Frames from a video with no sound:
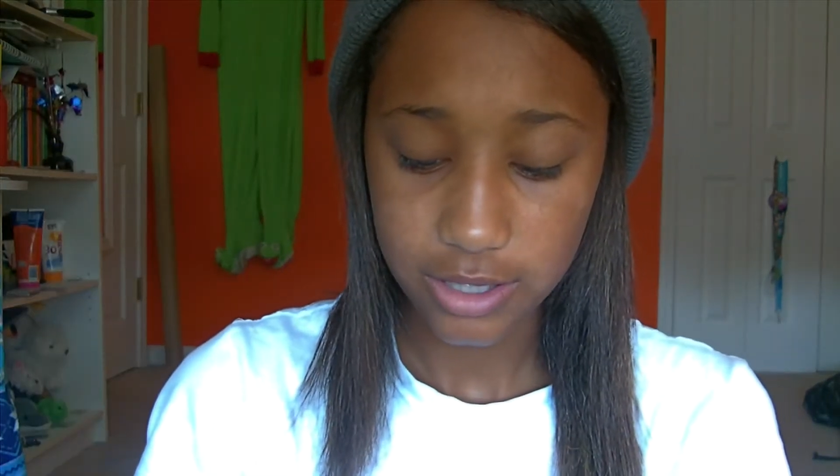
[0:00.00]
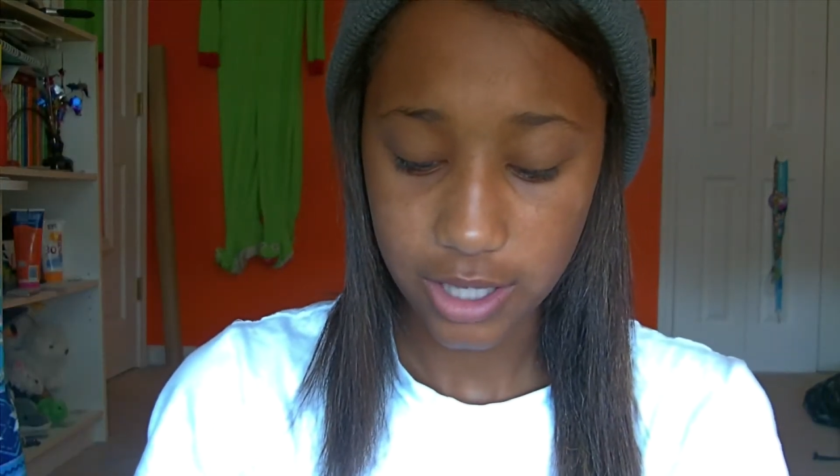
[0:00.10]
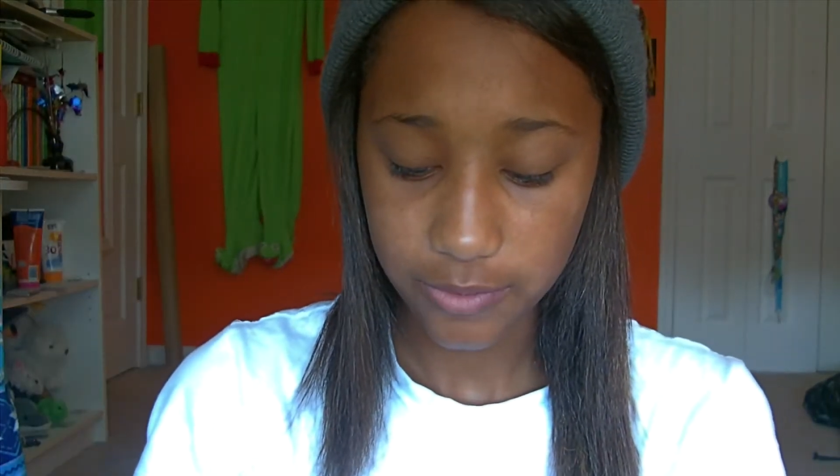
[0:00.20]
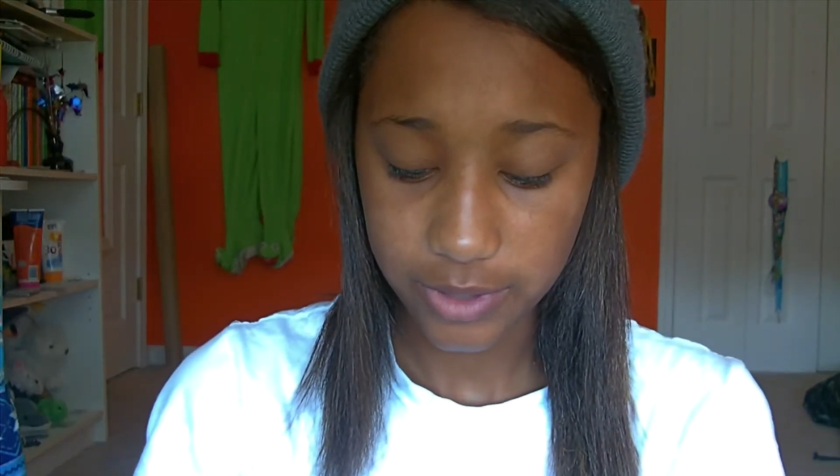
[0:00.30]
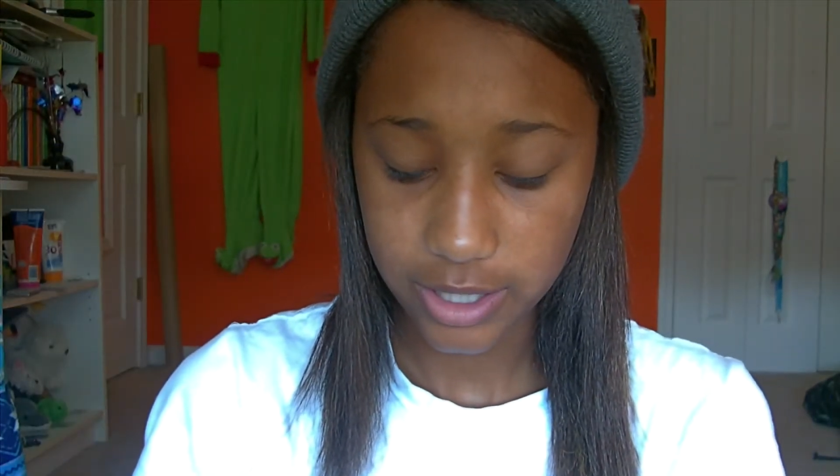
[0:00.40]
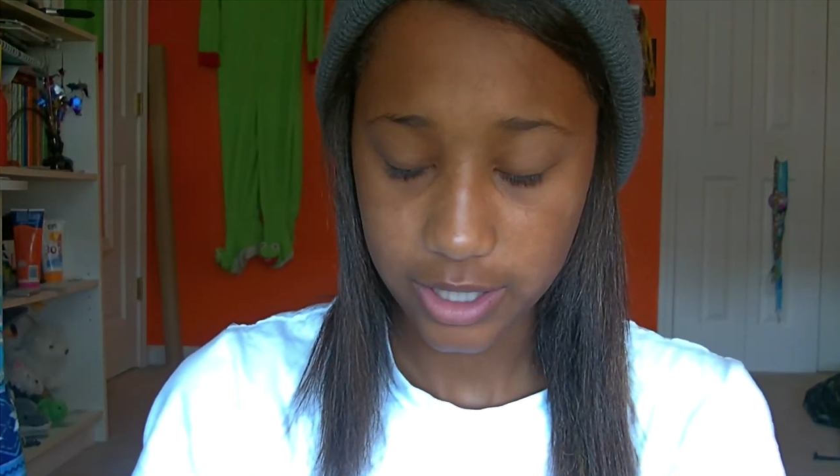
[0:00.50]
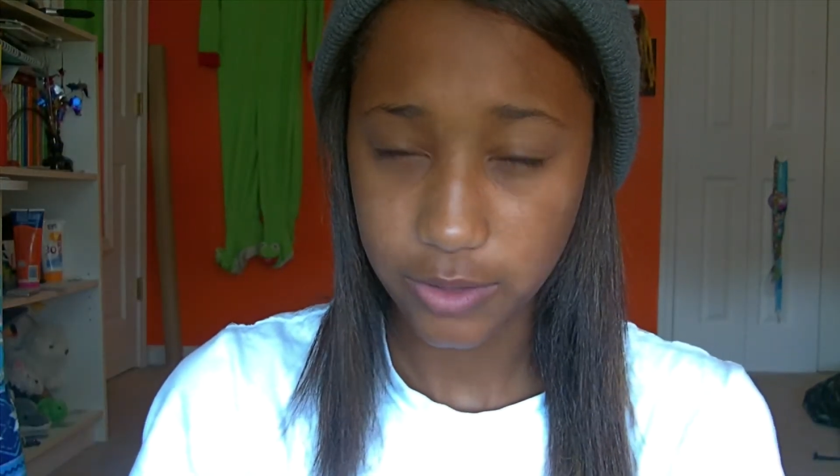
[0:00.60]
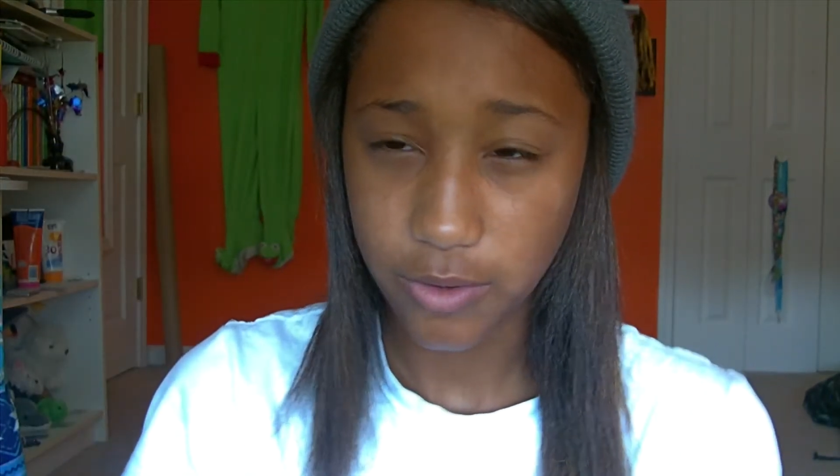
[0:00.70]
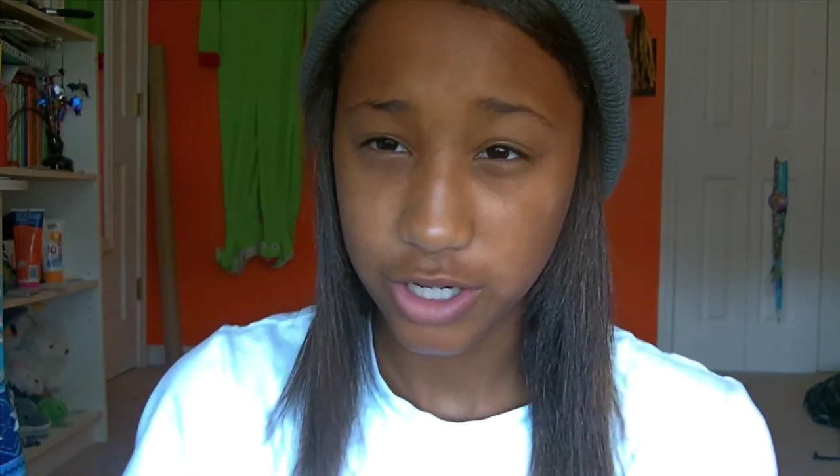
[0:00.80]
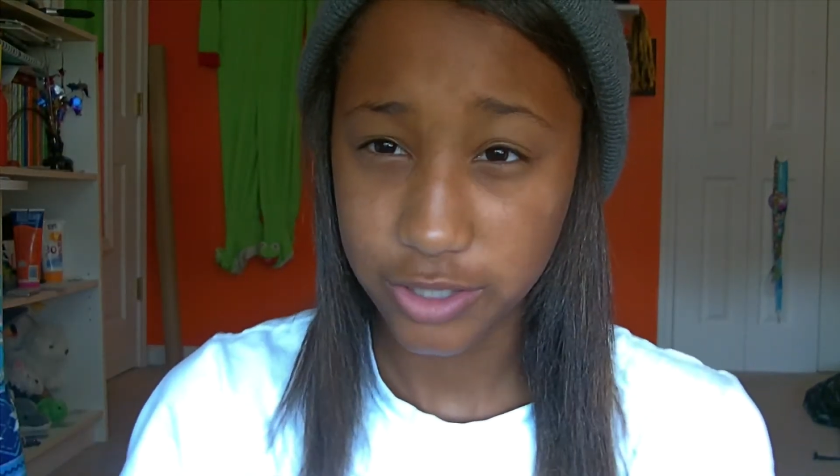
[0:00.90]
that way in the
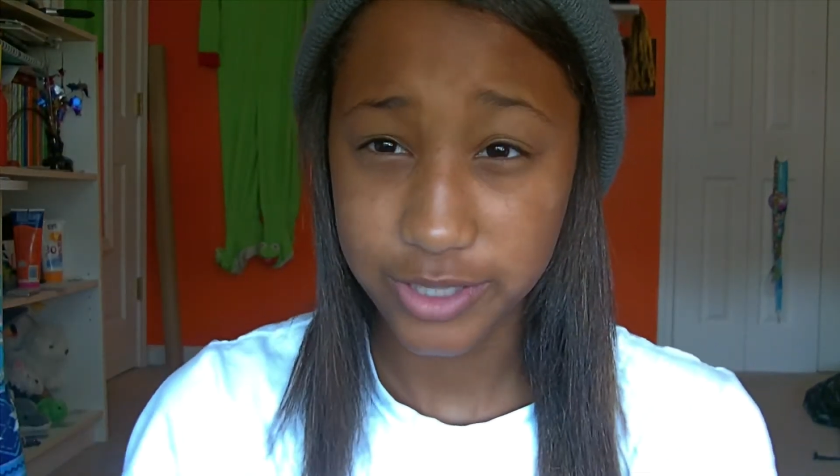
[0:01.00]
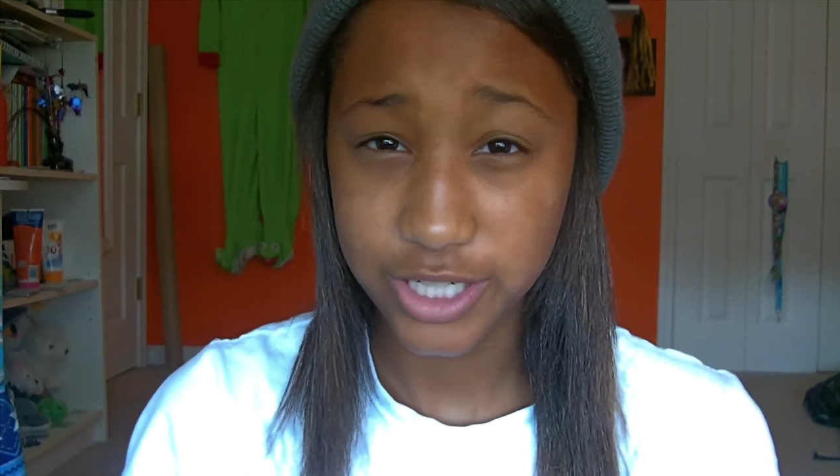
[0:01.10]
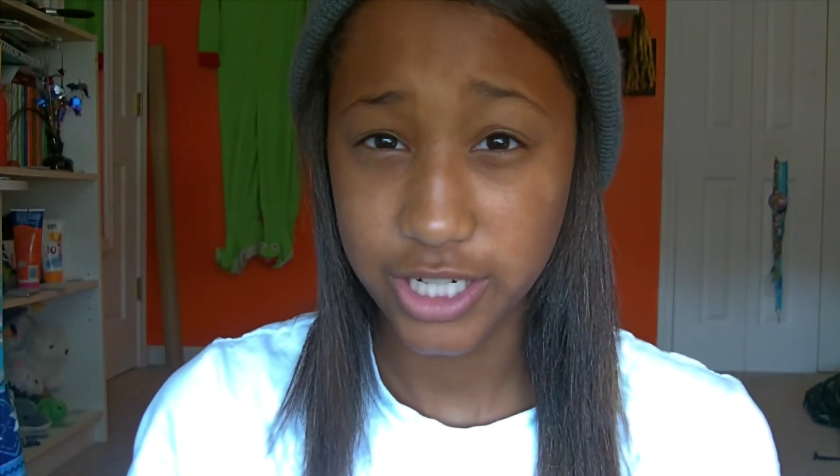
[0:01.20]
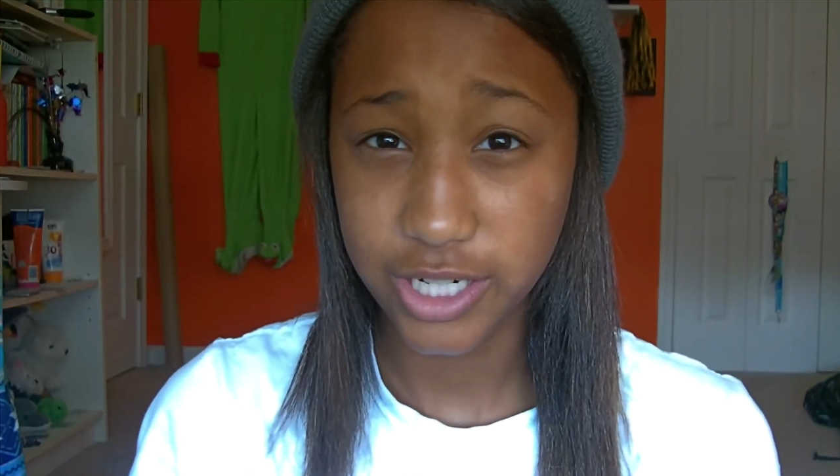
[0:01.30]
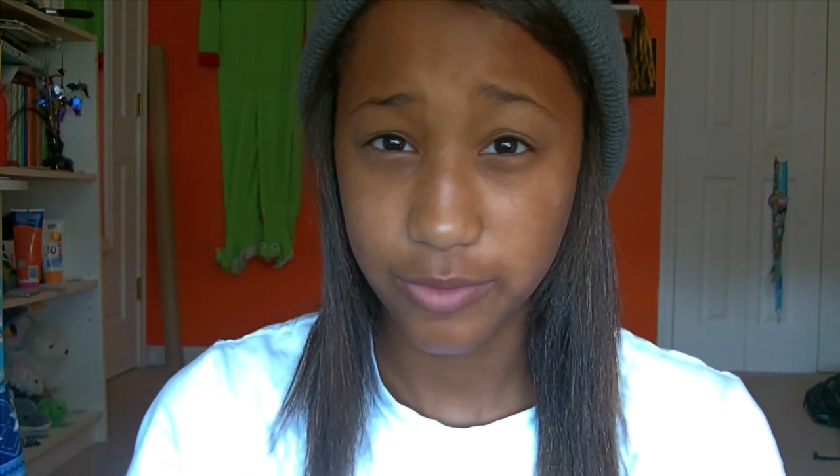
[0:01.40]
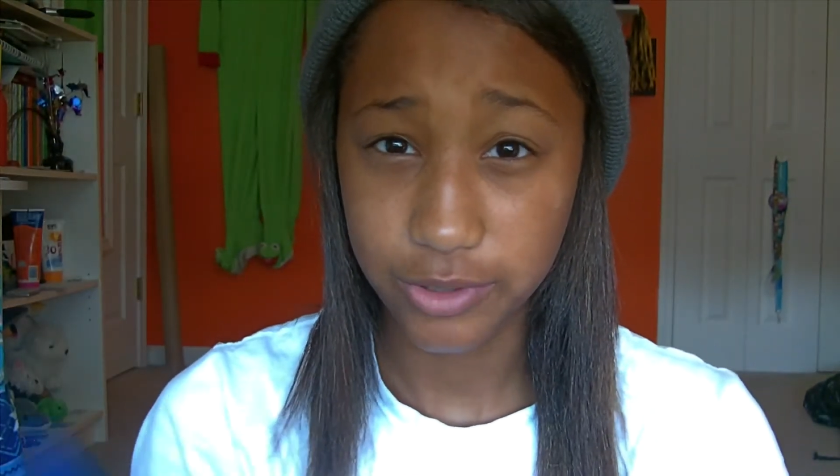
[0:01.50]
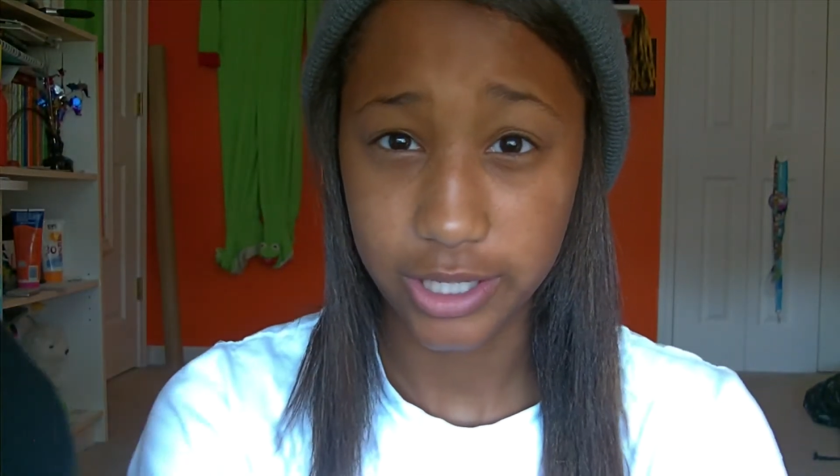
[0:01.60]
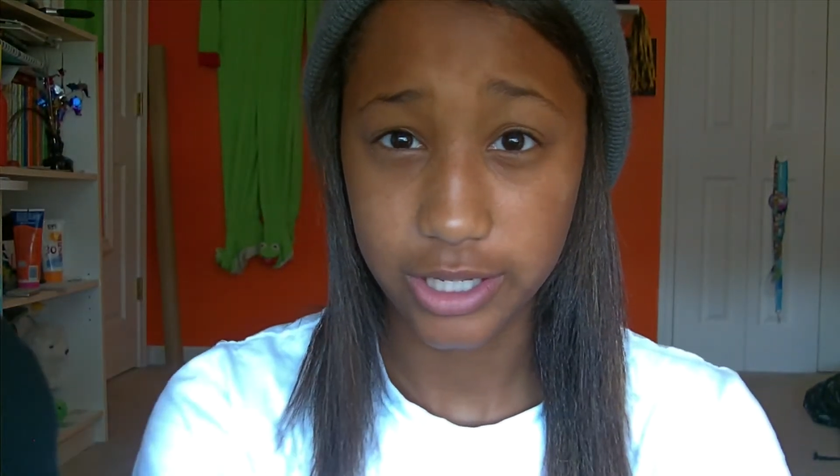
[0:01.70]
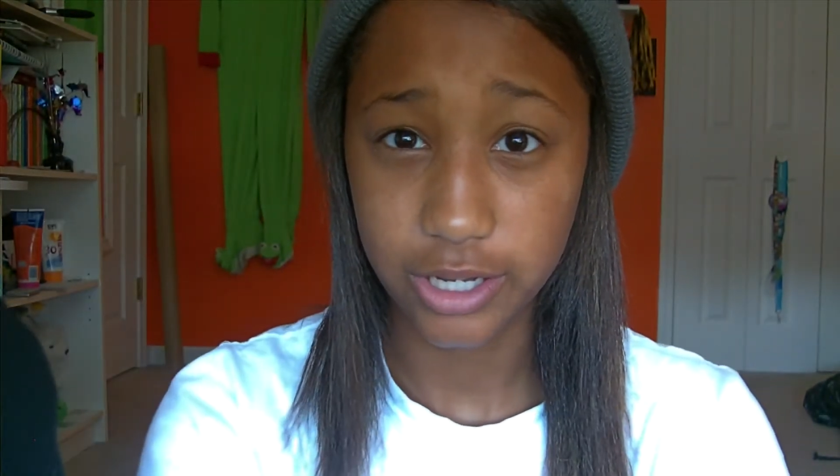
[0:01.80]
washing machine it won't, like,